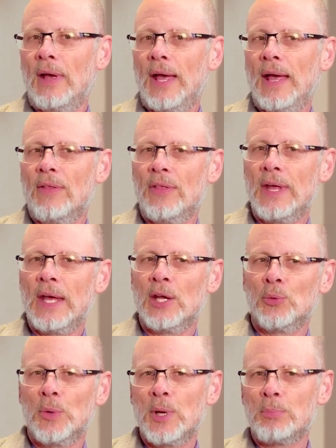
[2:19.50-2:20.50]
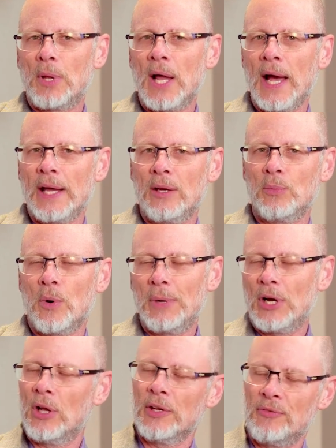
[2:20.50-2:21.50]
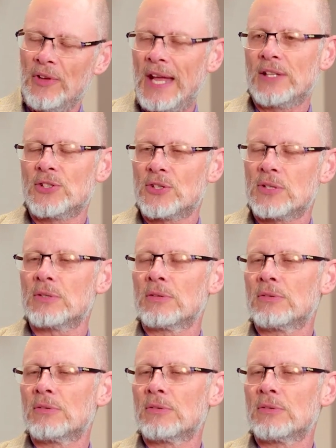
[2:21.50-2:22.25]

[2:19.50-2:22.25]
and then we apply what we call advanced